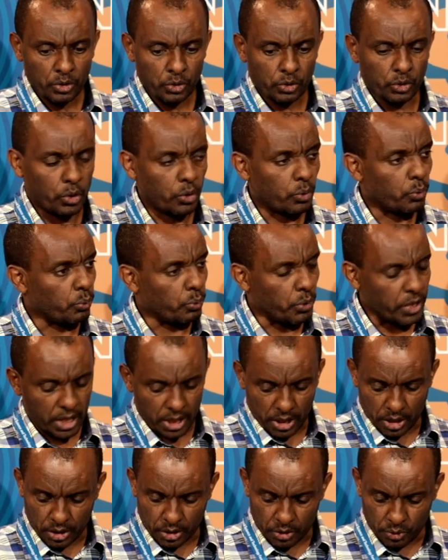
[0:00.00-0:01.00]
So
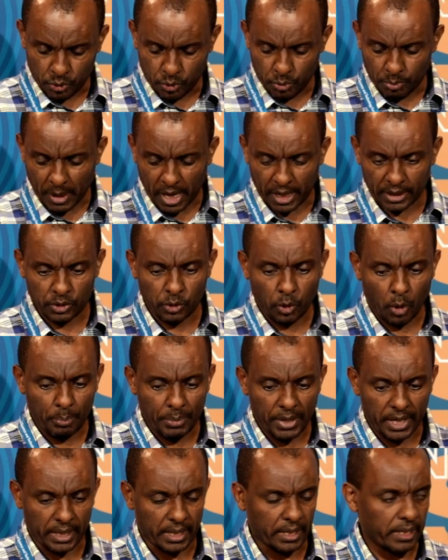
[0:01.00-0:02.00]
we do by
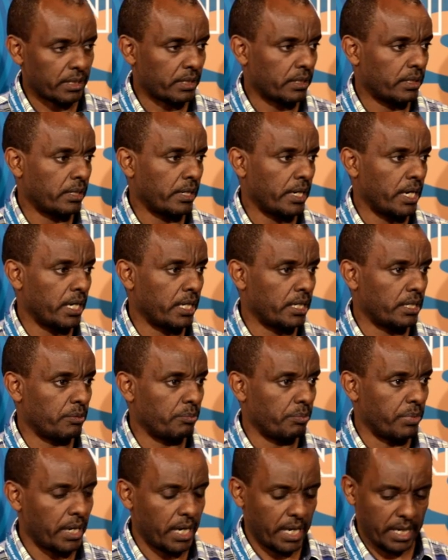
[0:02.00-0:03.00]
doping
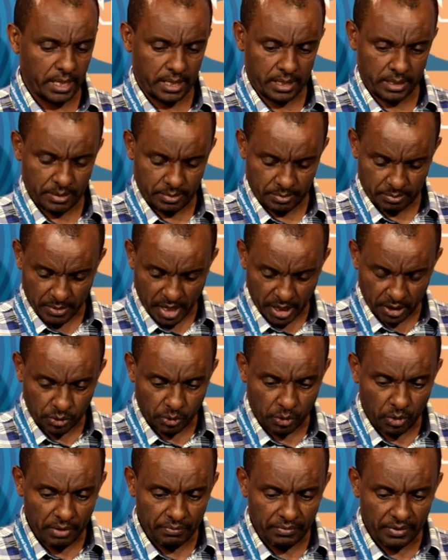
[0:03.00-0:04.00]
and by
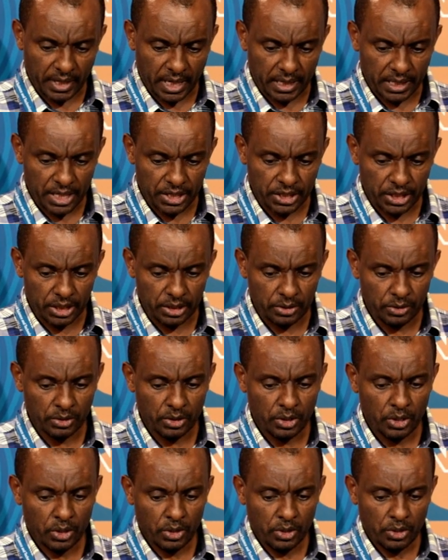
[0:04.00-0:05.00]
microwave radiation,
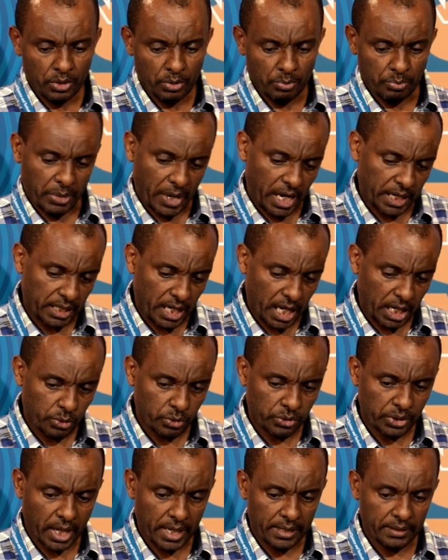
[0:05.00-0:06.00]
by
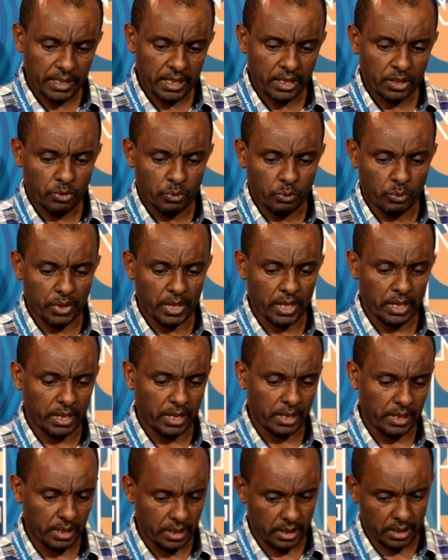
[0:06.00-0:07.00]
nanosizing,
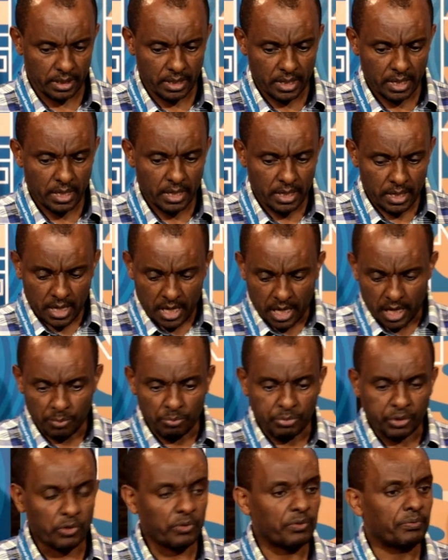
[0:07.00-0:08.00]
we
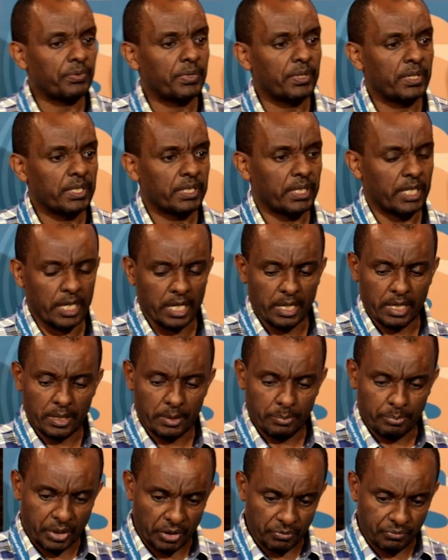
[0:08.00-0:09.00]
improve
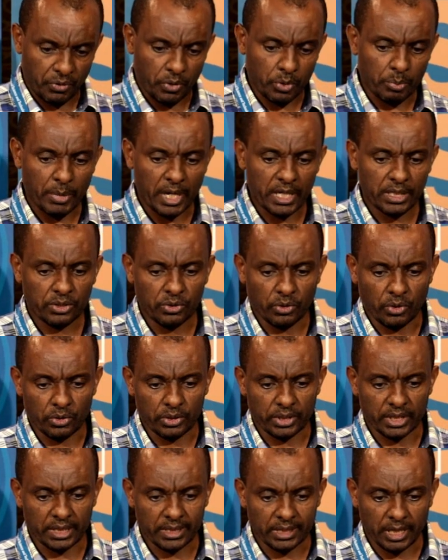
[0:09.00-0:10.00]
the performance
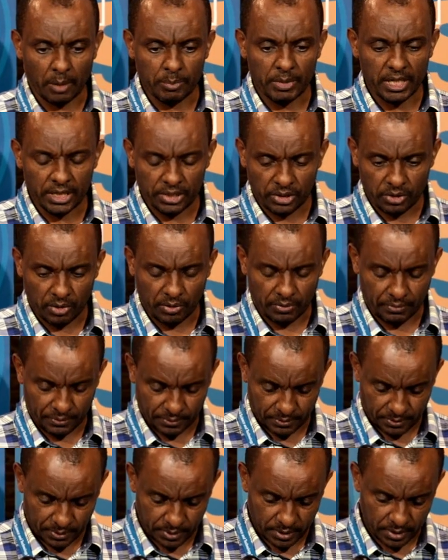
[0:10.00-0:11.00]
or the stability
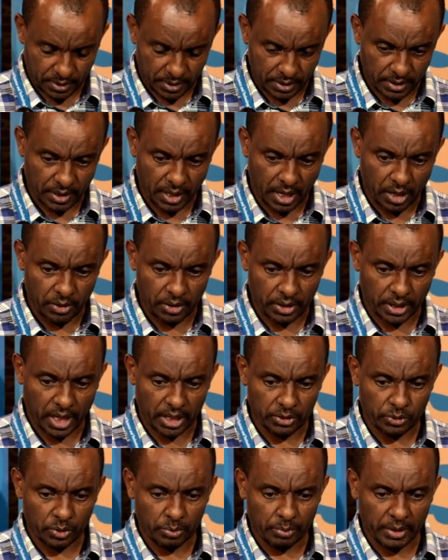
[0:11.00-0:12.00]
of our
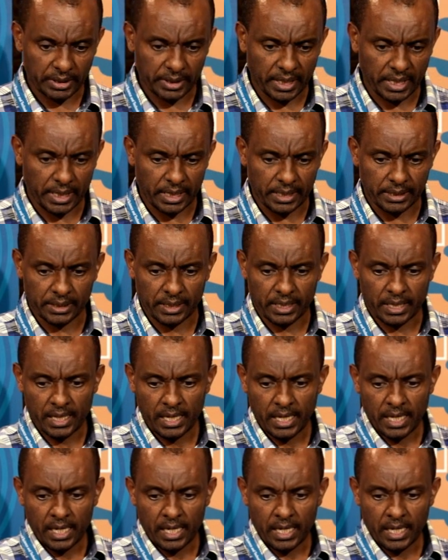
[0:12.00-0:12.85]
cathode materials.